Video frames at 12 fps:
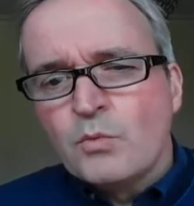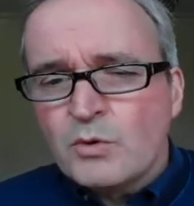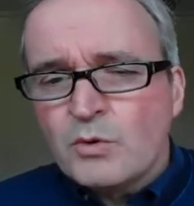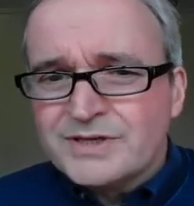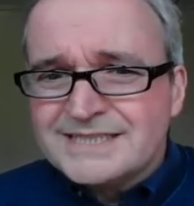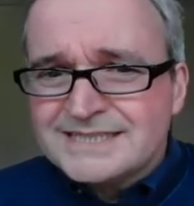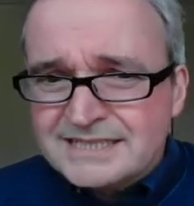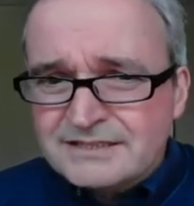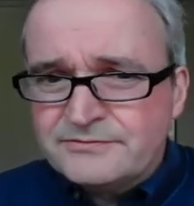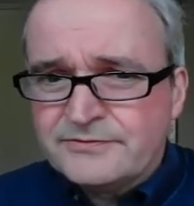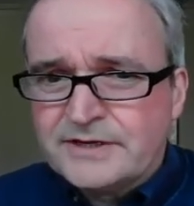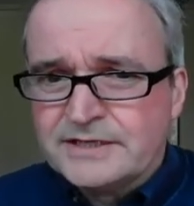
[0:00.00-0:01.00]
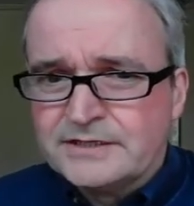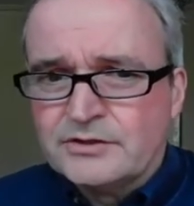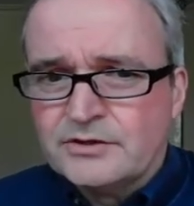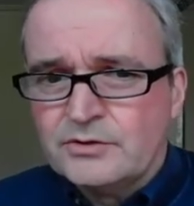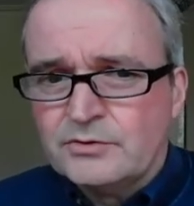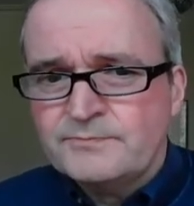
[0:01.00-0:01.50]
What we did
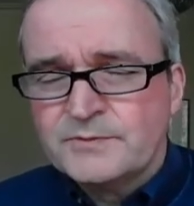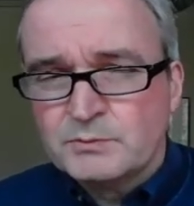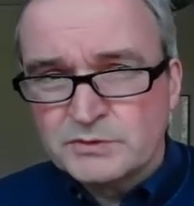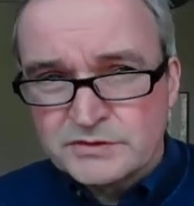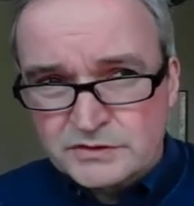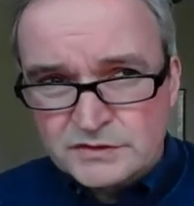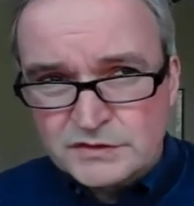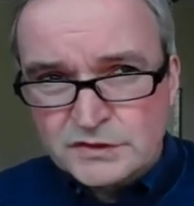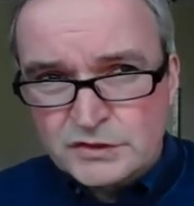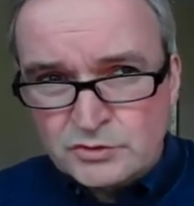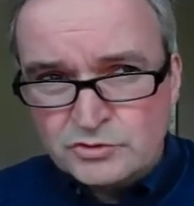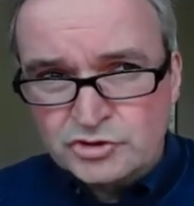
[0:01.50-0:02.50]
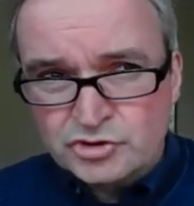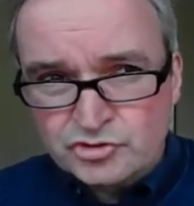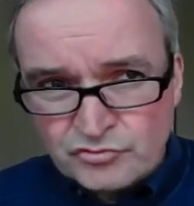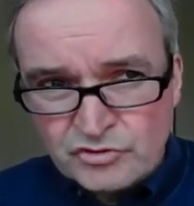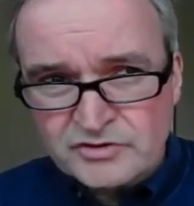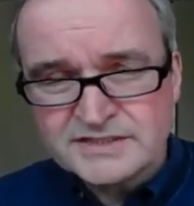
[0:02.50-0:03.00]
find, though, was the two
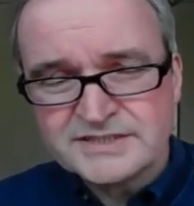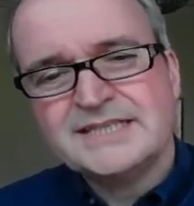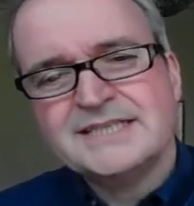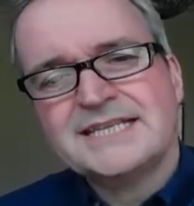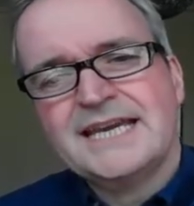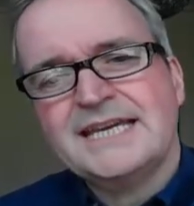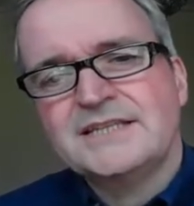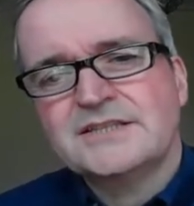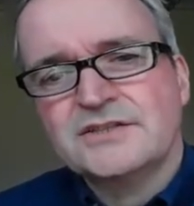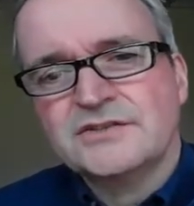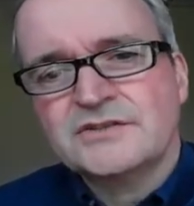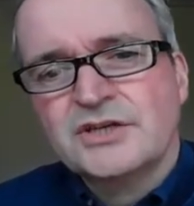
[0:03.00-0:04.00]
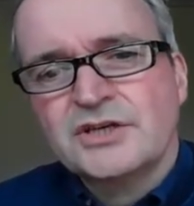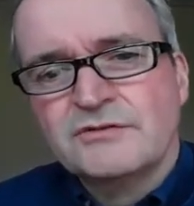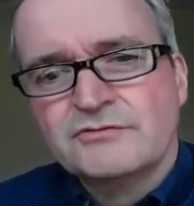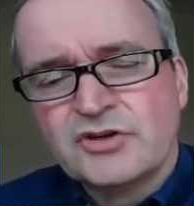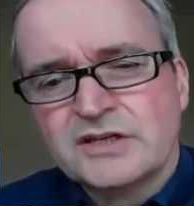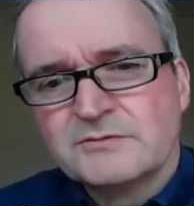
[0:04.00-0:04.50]
strongest indicators
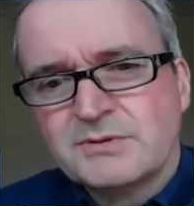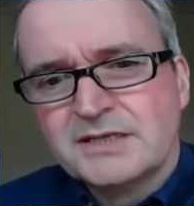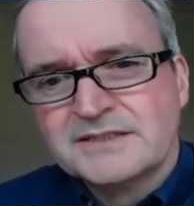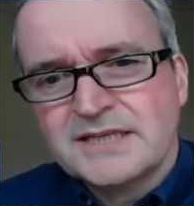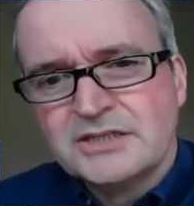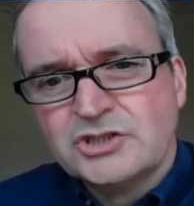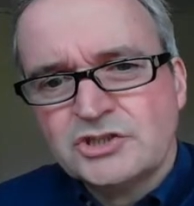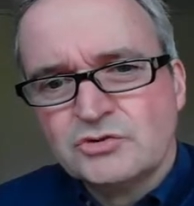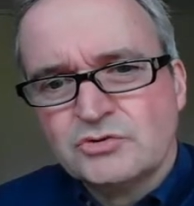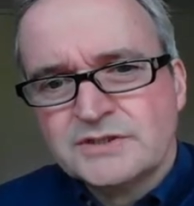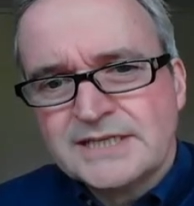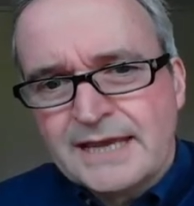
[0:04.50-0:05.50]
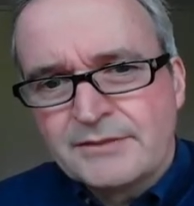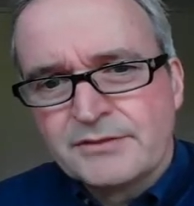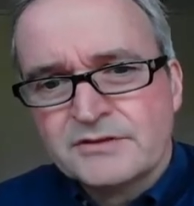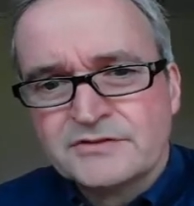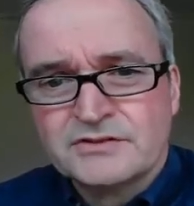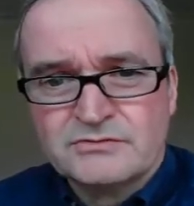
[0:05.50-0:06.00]
of transplantational
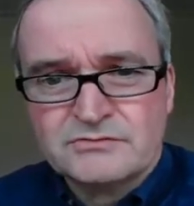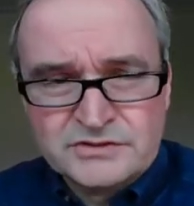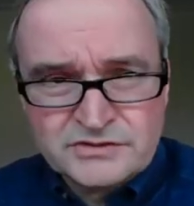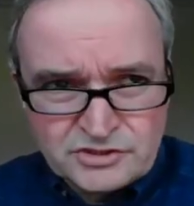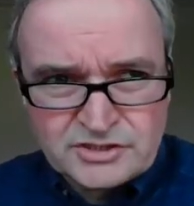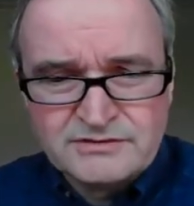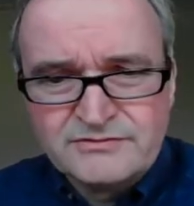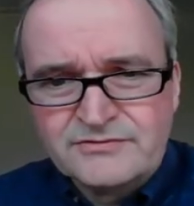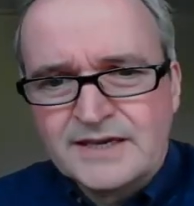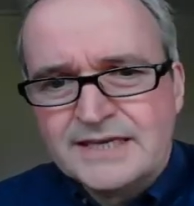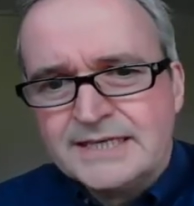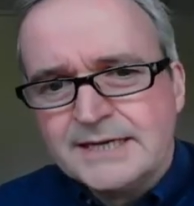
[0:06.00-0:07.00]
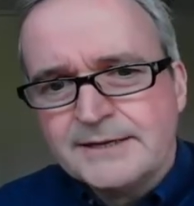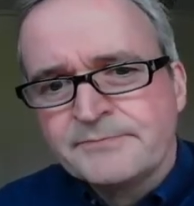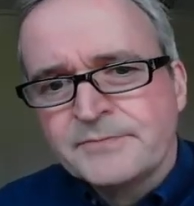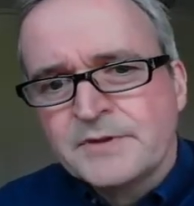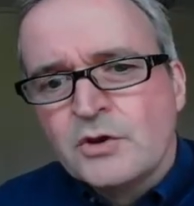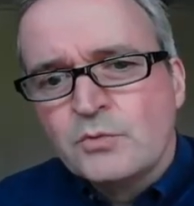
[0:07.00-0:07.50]
death, so circuit failure,
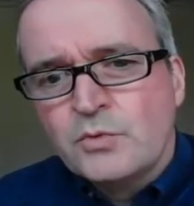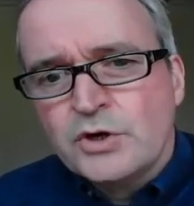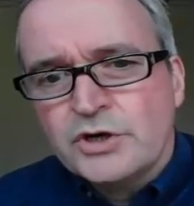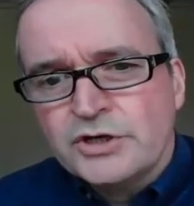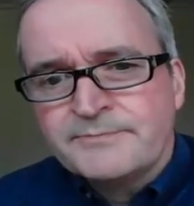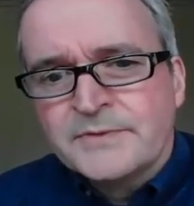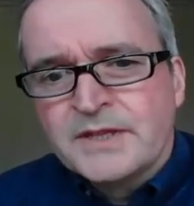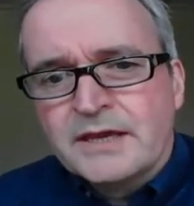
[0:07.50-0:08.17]
were